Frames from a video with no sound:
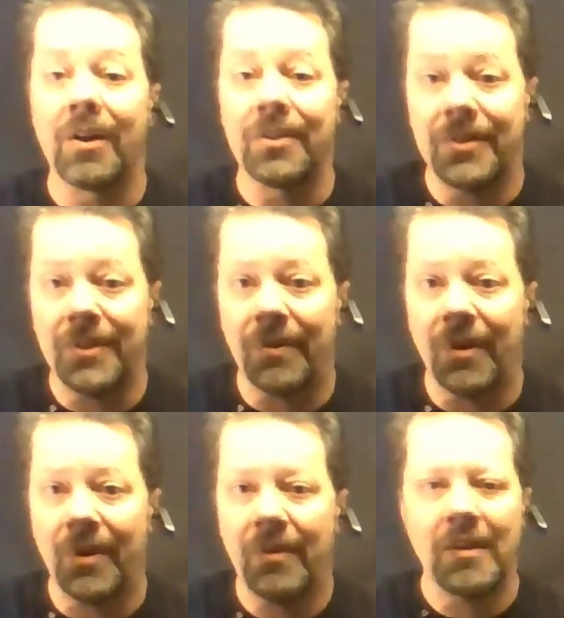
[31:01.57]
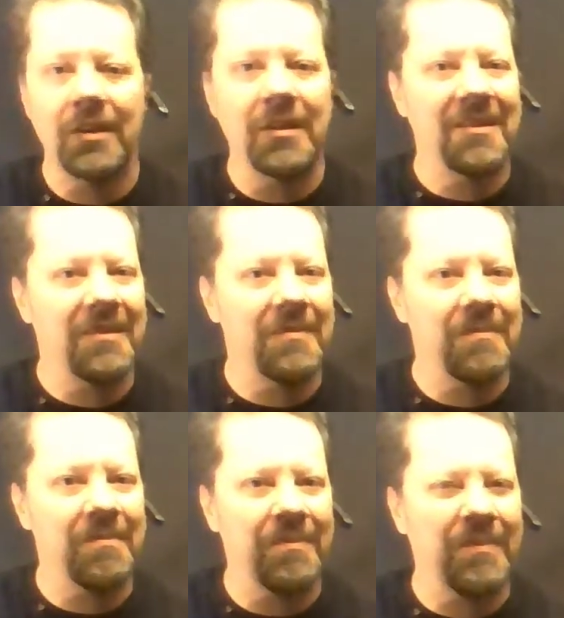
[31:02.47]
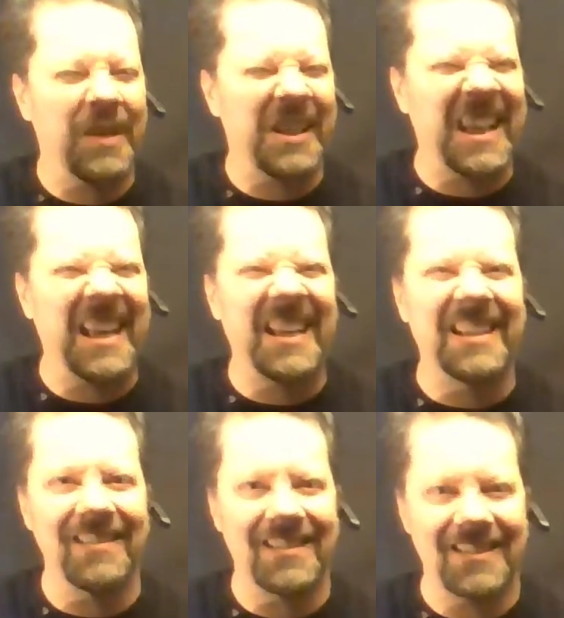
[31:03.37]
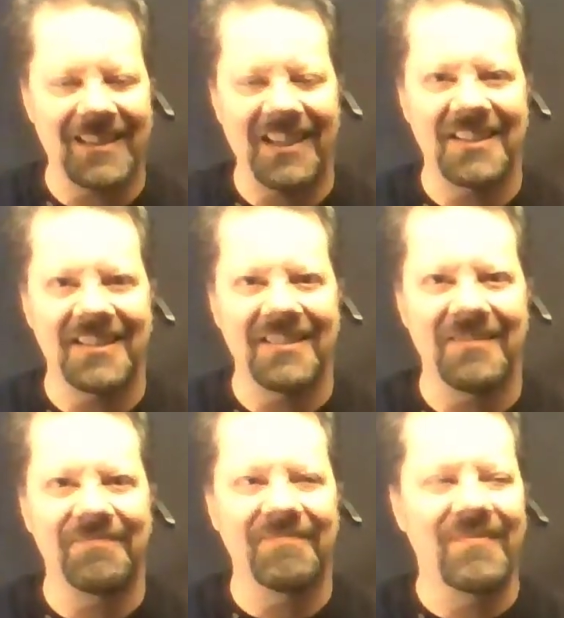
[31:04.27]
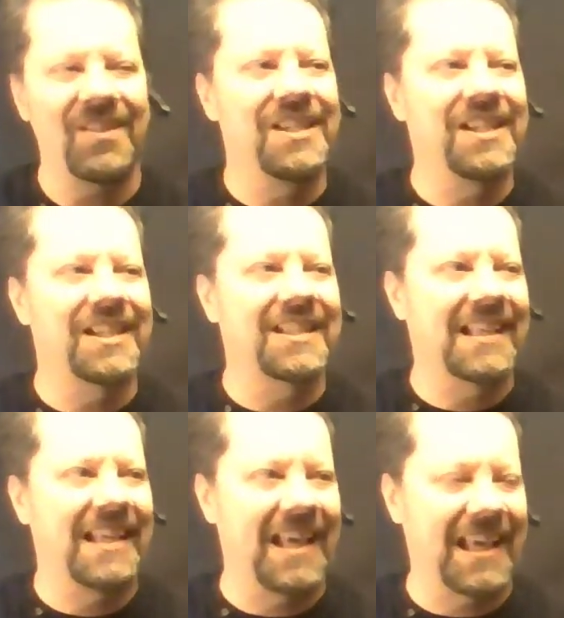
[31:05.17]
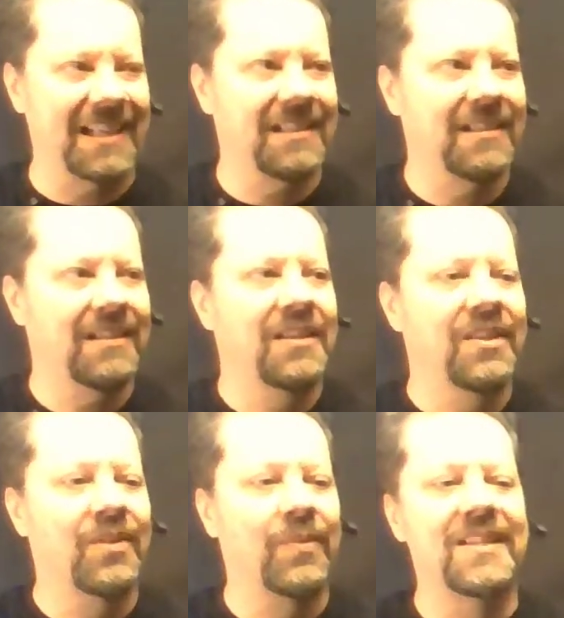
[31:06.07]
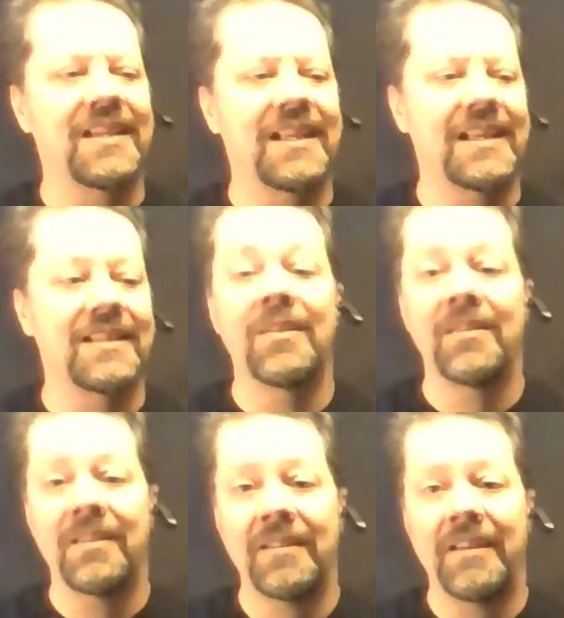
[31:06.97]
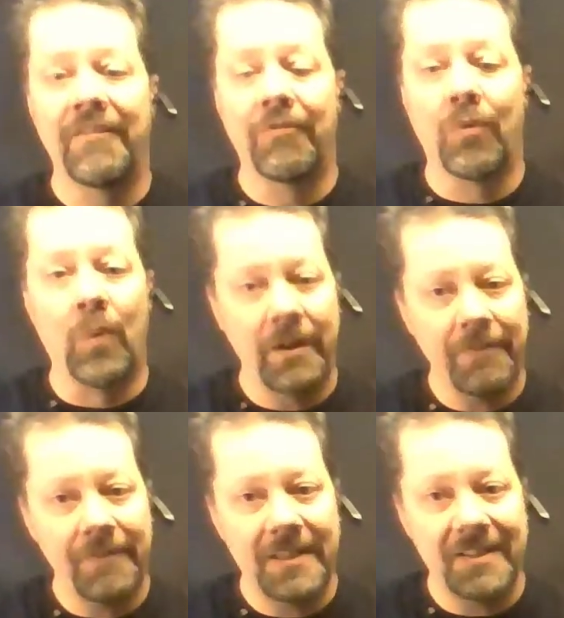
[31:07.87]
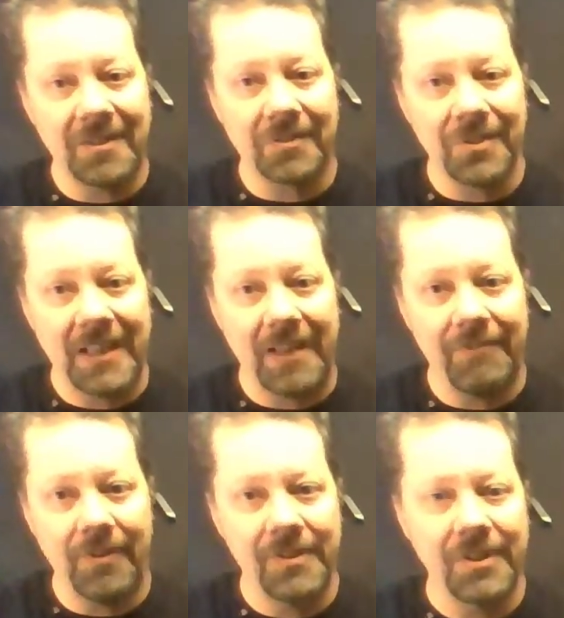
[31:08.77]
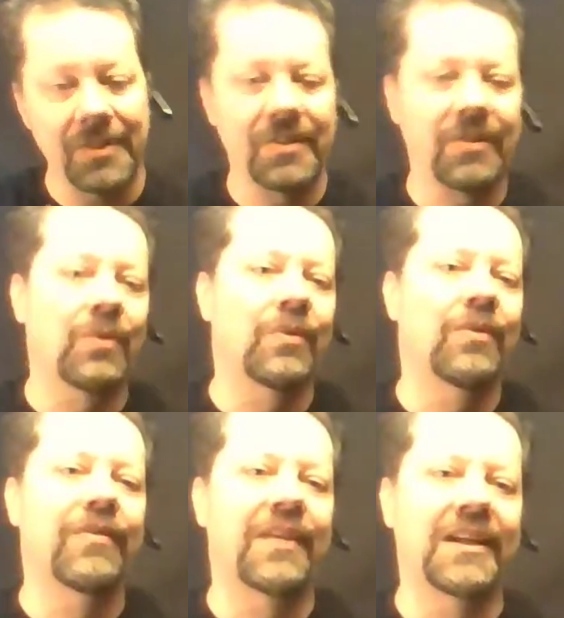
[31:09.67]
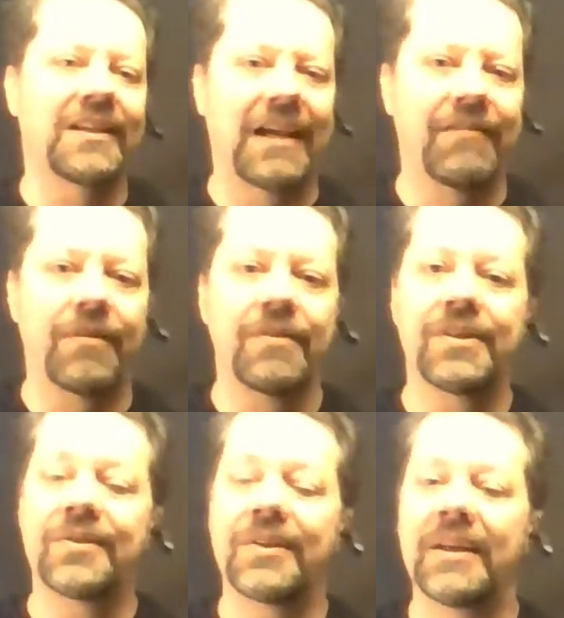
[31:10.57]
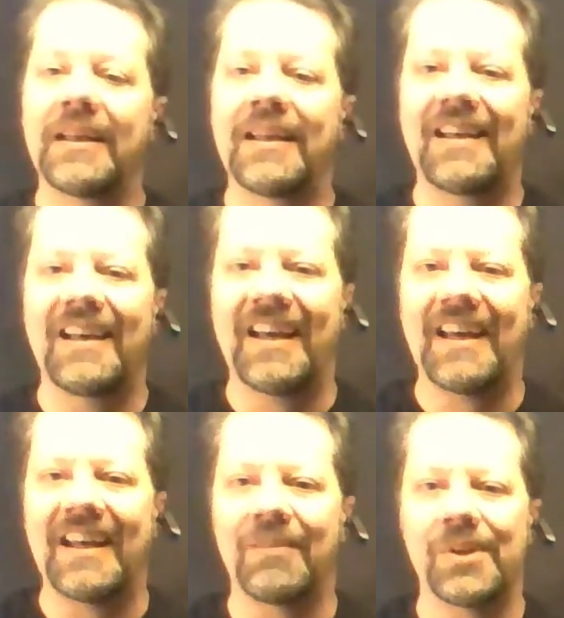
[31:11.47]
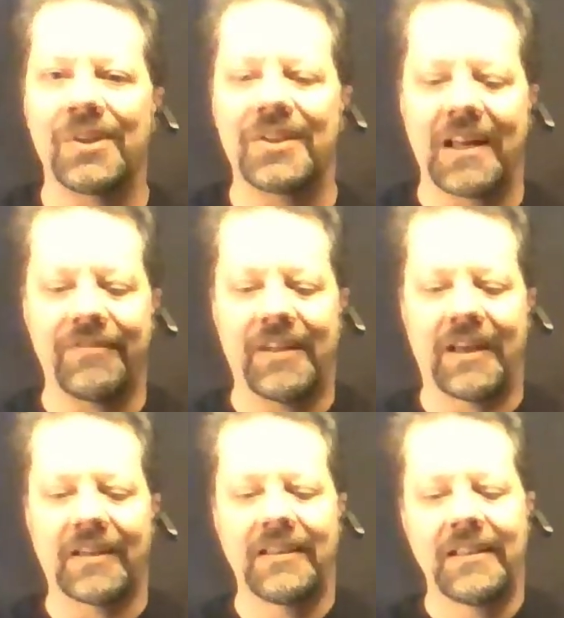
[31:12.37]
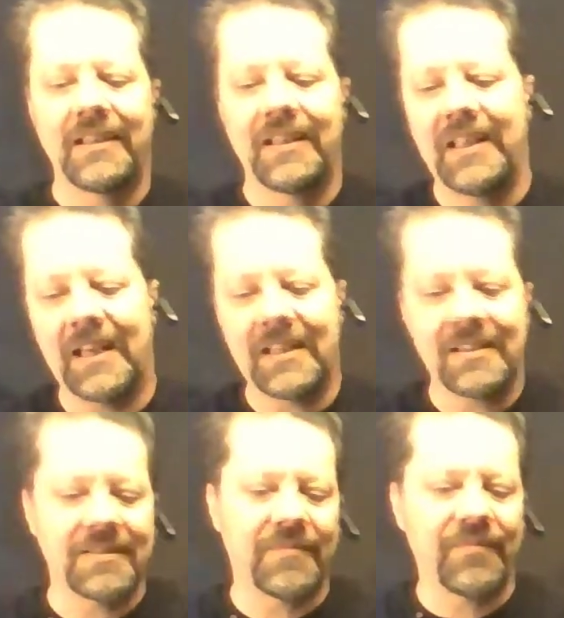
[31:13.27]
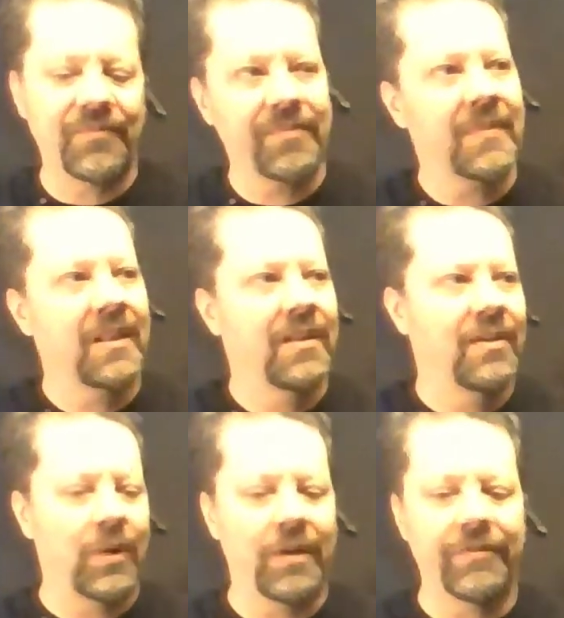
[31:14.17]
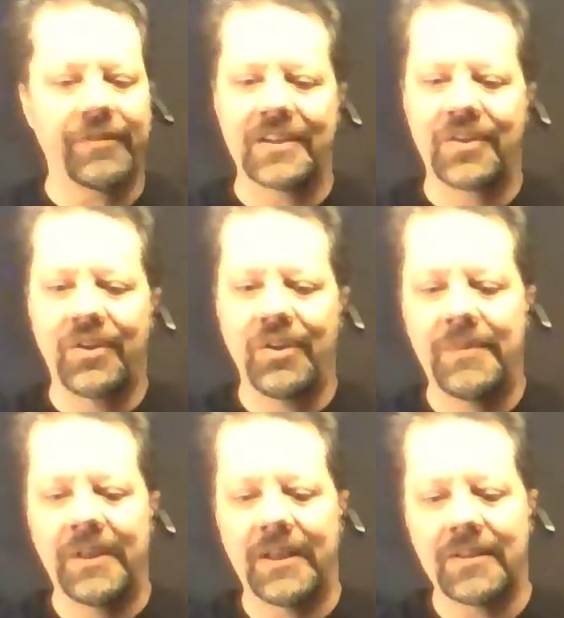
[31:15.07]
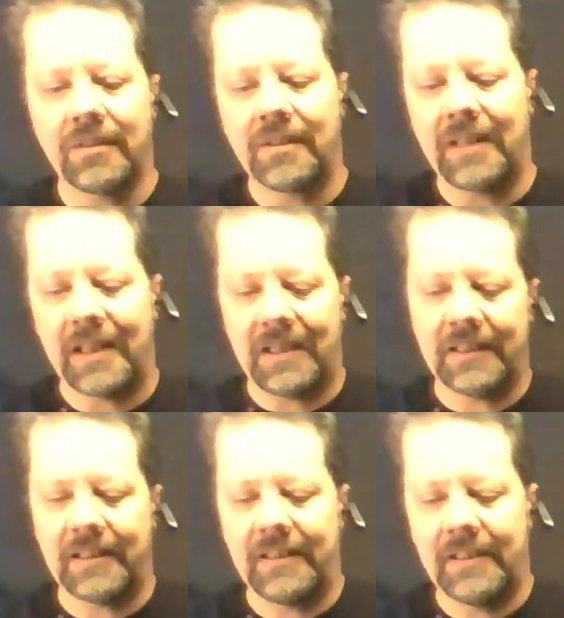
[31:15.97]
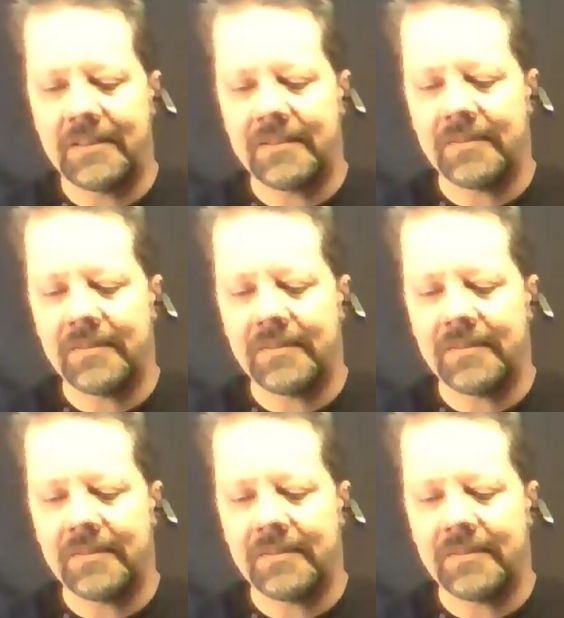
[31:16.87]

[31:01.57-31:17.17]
0, but you can't in this case. You just can't. The reason is, if one of these integrals diverges, the whole thing diverges, and we're just out of luck. Yes, 1 over x cubed does look kind of like this.